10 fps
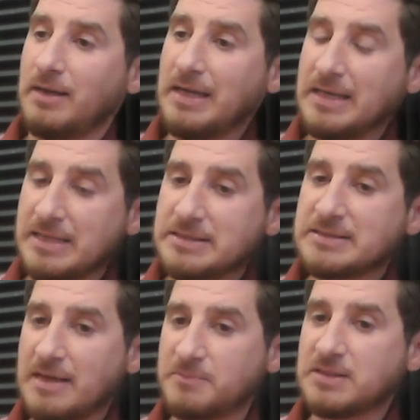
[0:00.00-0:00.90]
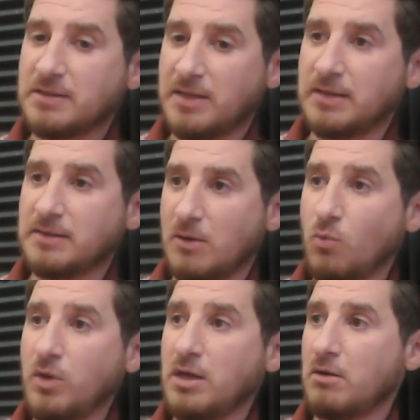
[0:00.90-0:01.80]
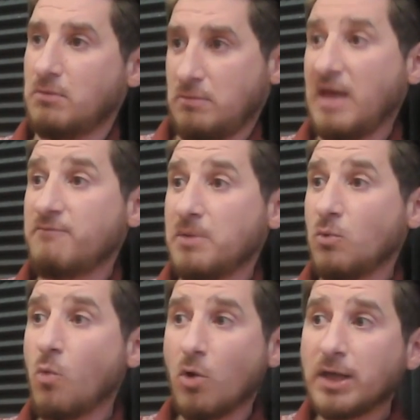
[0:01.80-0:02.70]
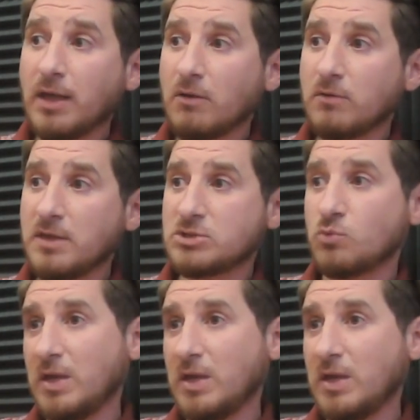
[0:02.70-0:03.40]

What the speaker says: It is a subject that we have been working on this.